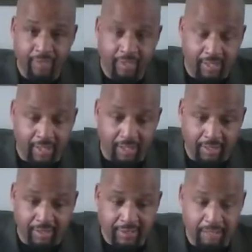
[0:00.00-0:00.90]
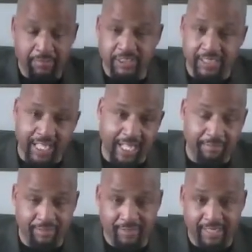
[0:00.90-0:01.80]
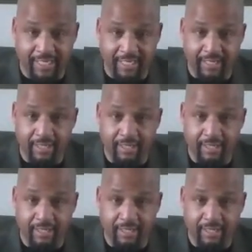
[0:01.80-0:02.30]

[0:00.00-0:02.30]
how much time you did.